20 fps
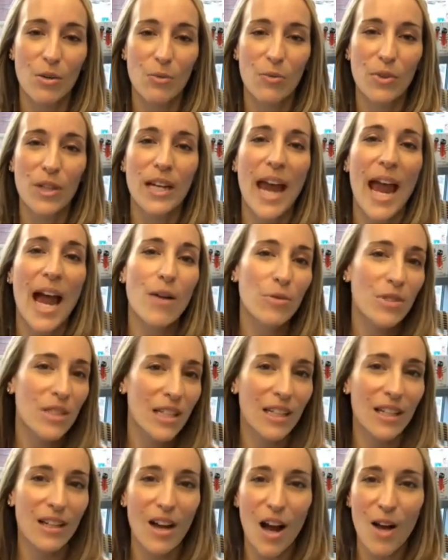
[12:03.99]

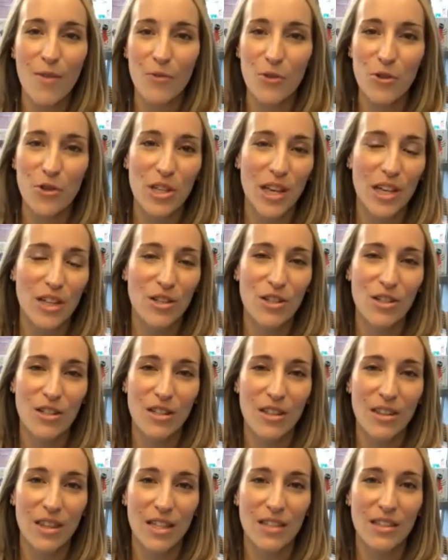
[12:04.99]
recounting conversations
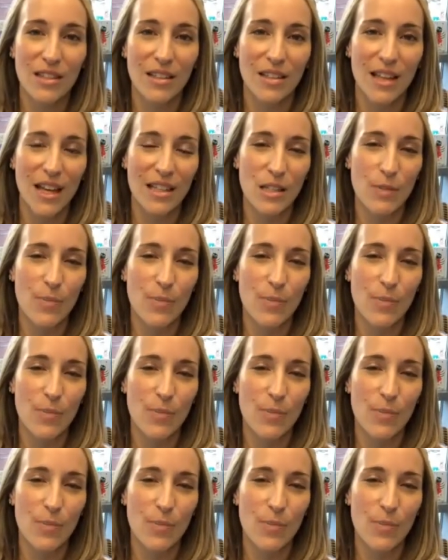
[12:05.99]
and things like that.